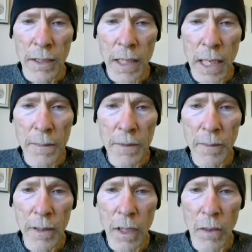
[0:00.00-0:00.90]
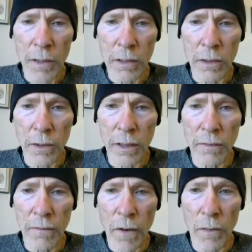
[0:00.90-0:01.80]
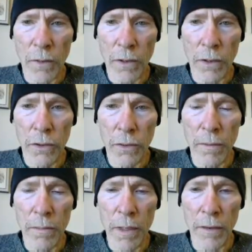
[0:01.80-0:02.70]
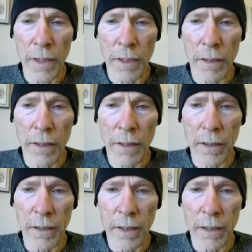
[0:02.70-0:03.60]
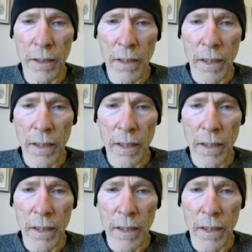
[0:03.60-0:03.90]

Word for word: Time spent always looking forward to a myriad of trivia